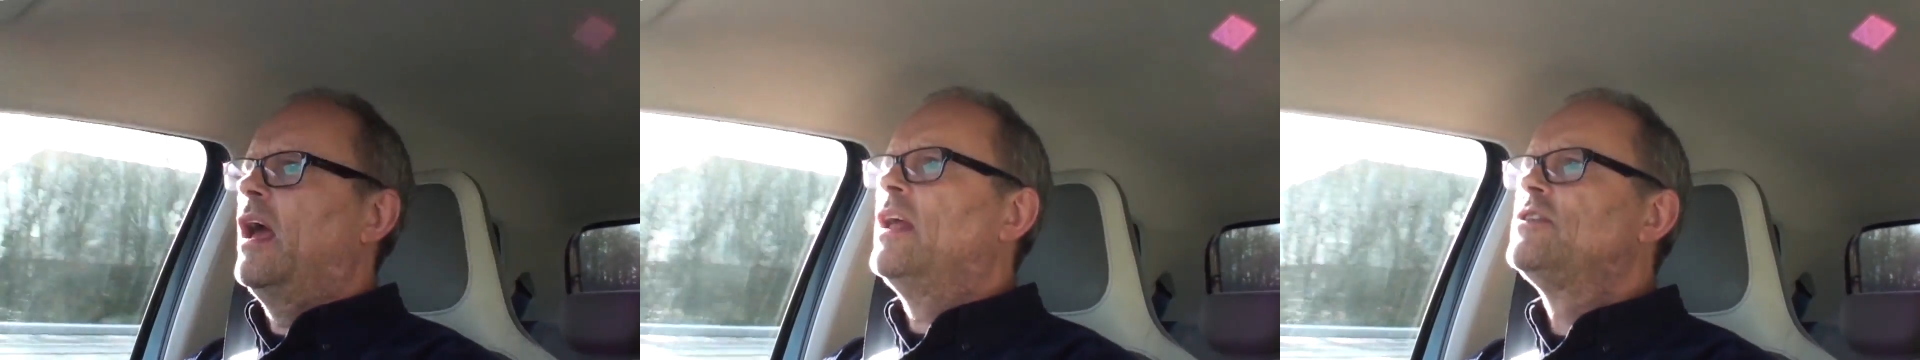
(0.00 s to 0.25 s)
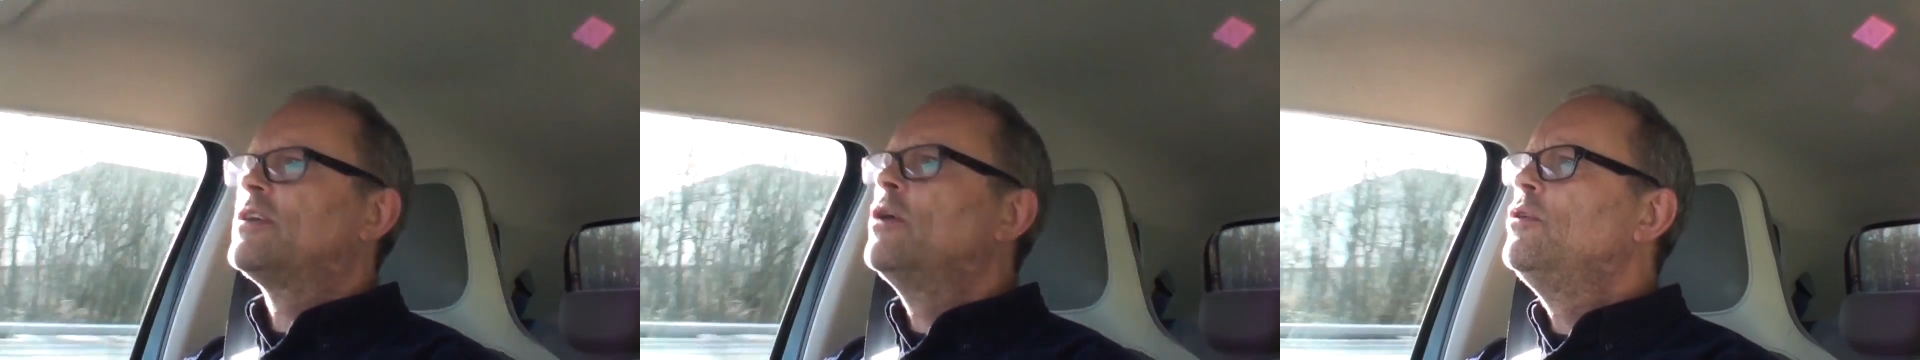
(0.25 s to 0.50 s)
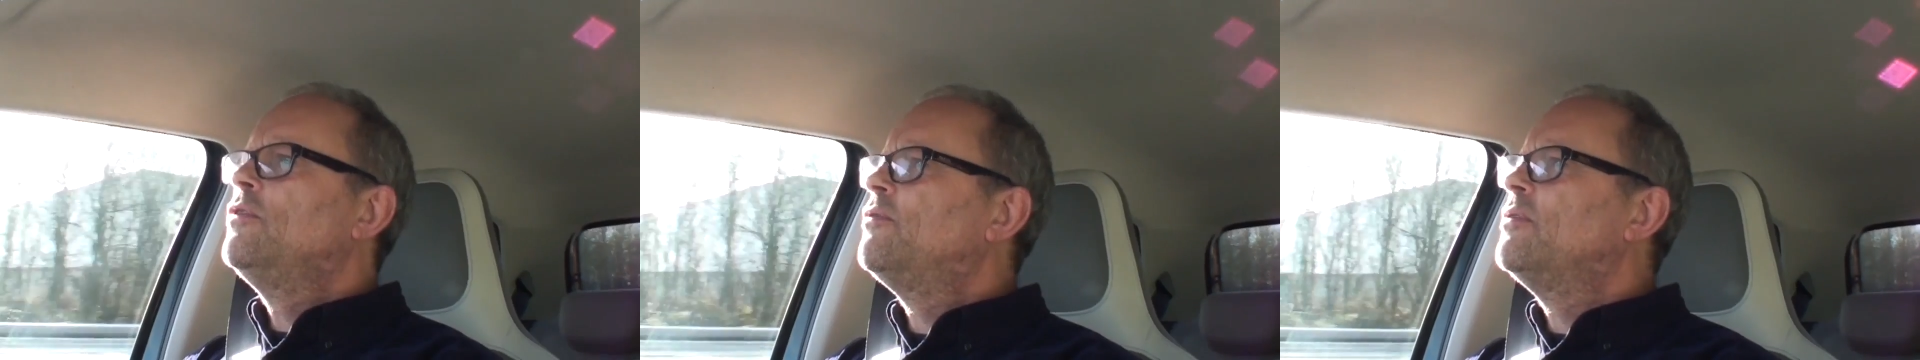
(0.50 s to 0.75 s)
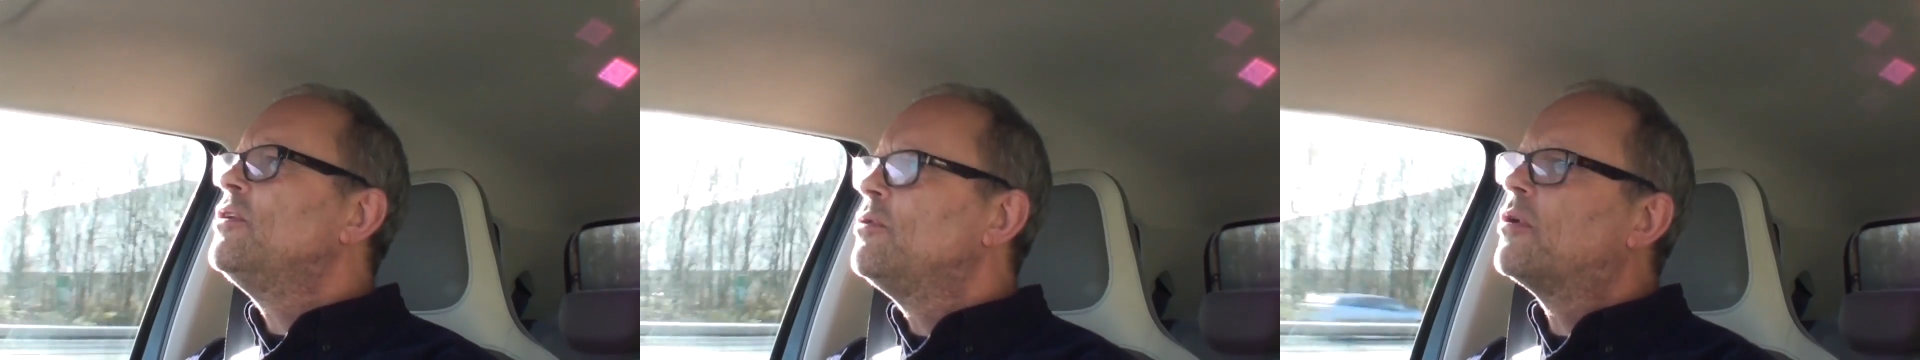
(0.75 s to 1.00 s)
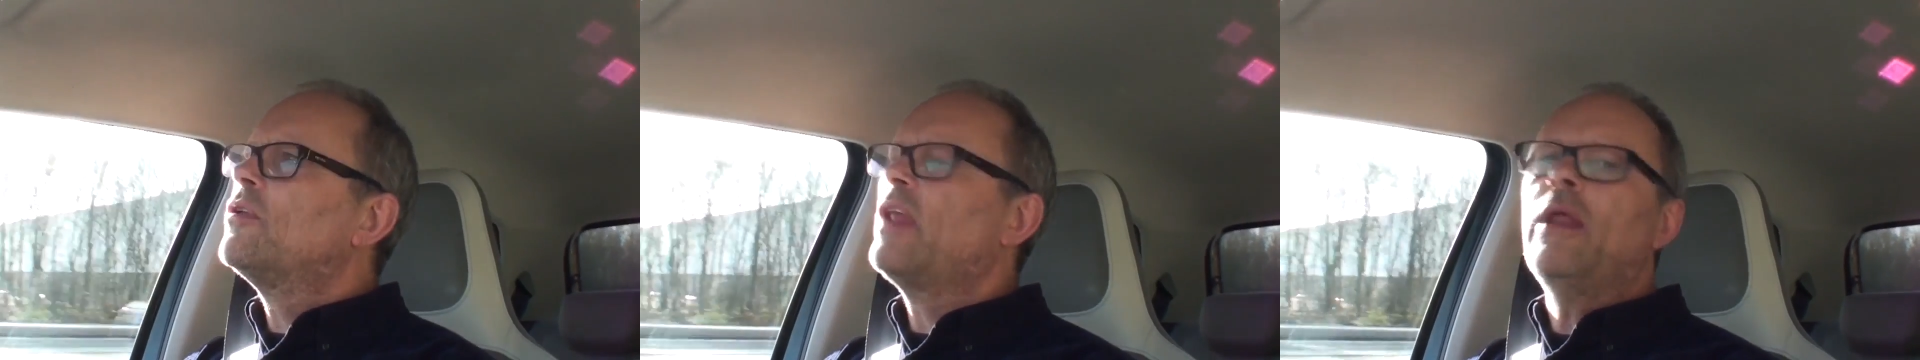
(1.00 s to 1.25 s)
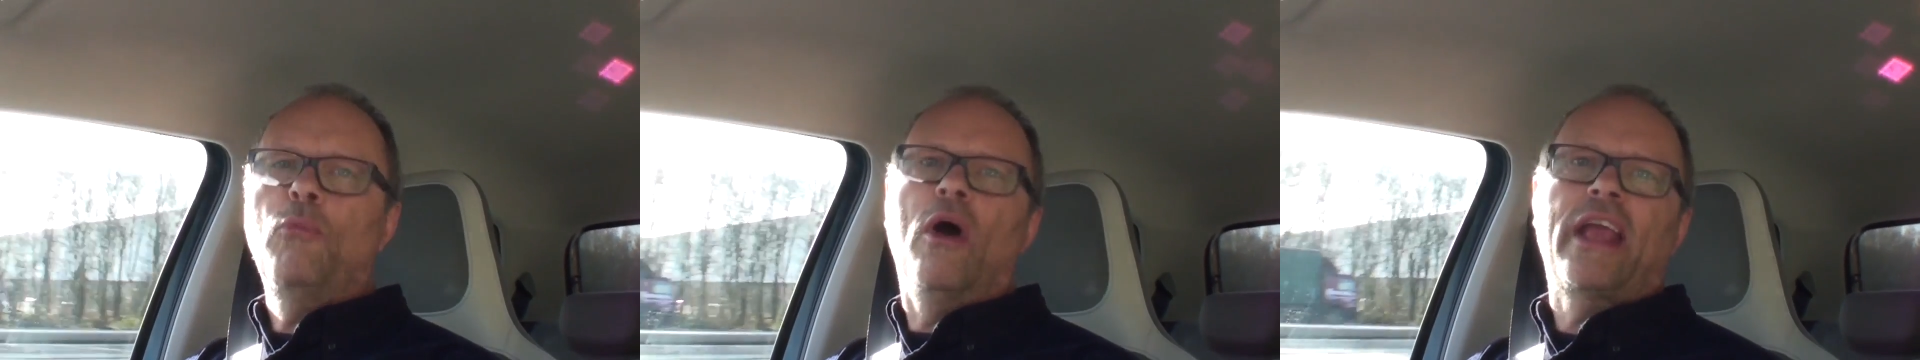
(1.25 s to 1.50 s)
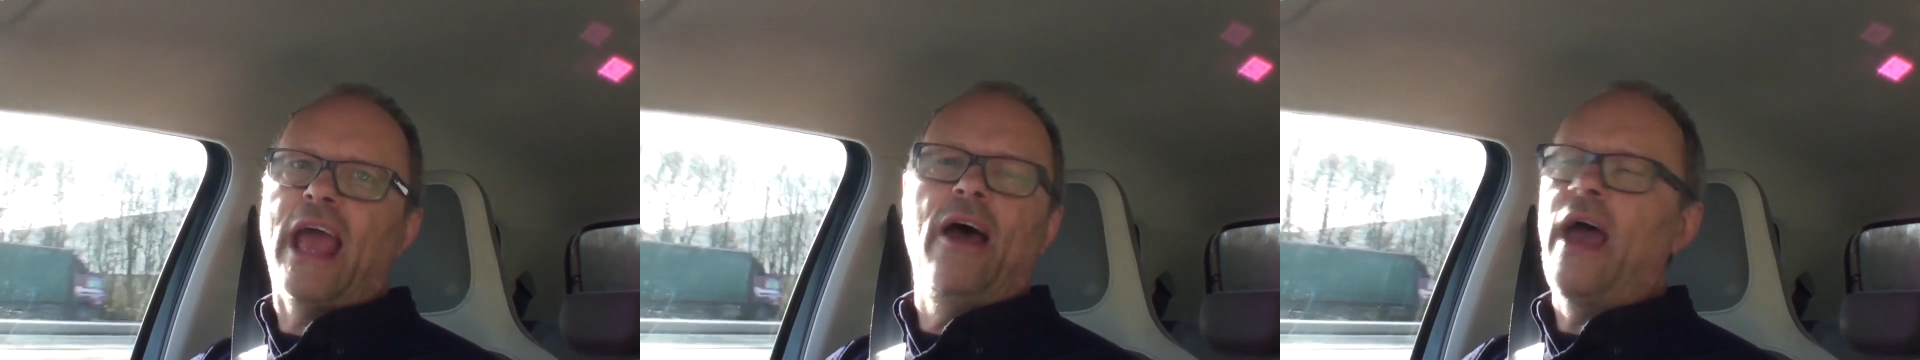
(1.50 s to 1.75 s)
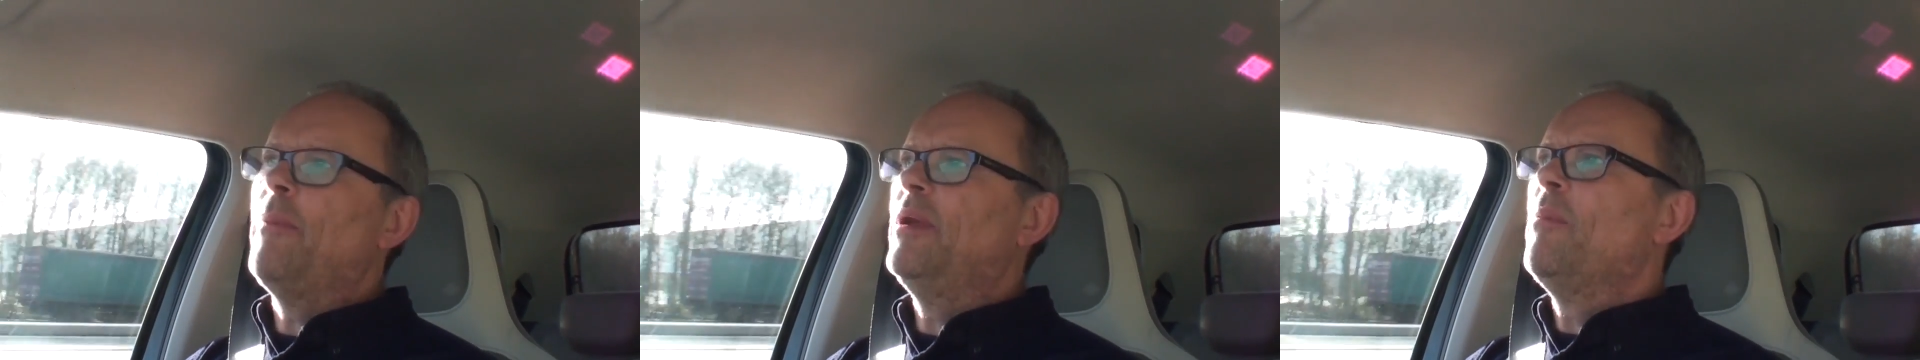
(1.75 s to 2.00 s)
And so you can then work
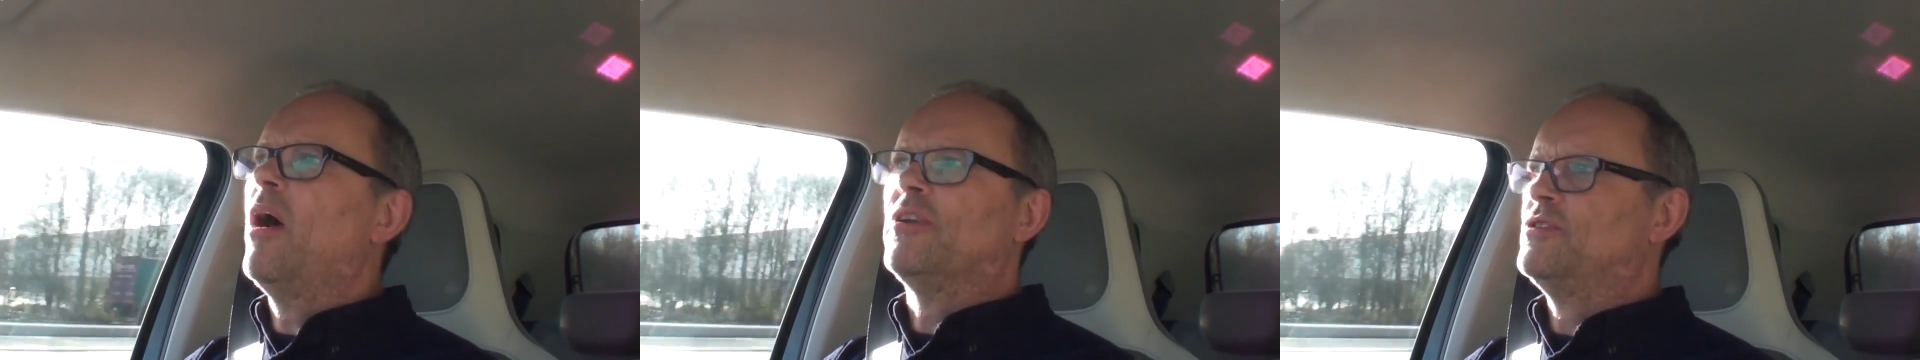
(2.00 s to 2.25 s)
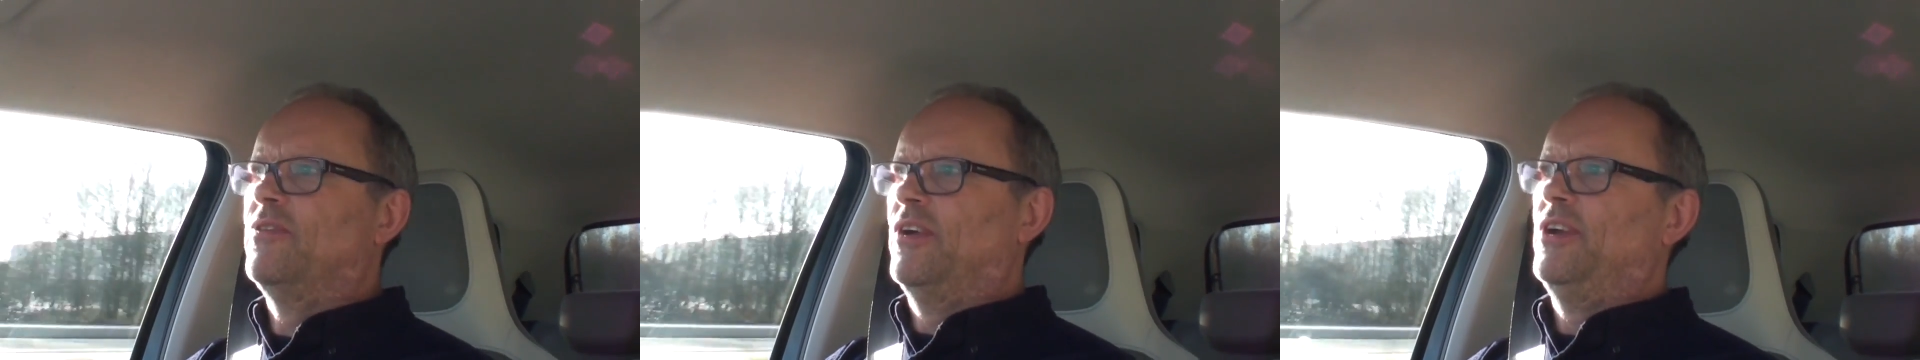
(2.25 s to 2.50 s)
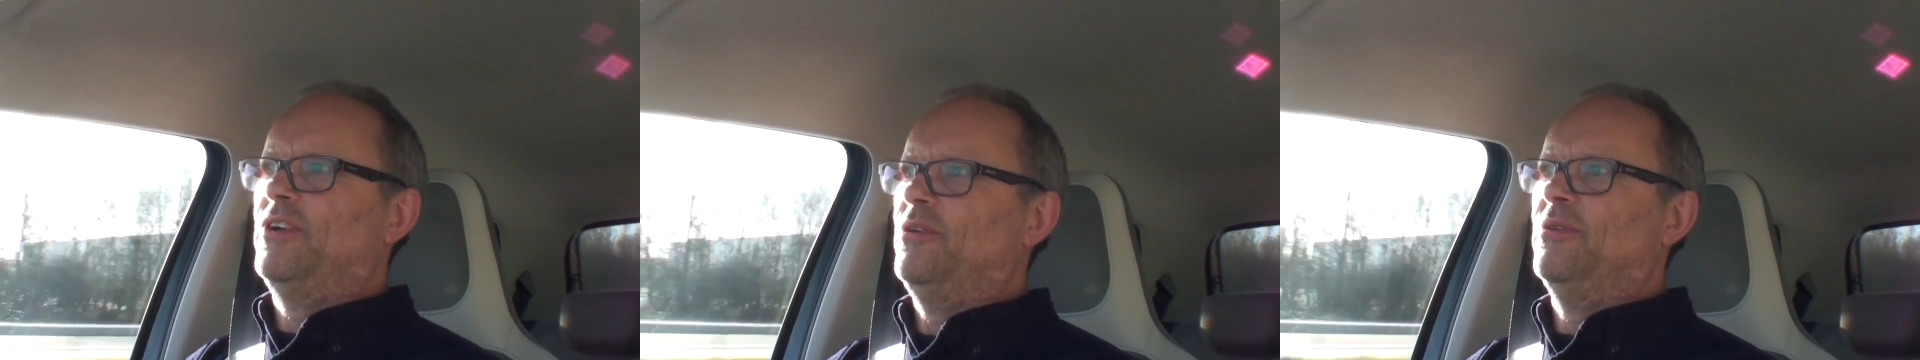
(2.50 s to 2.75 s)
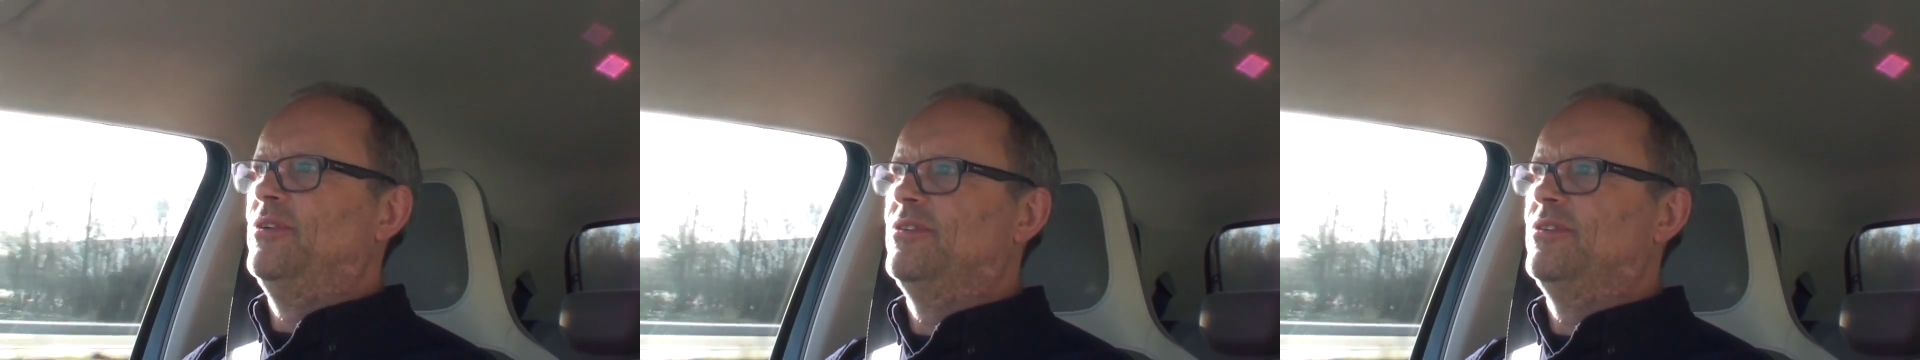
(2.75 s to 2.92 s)
out how many miles you've got to do.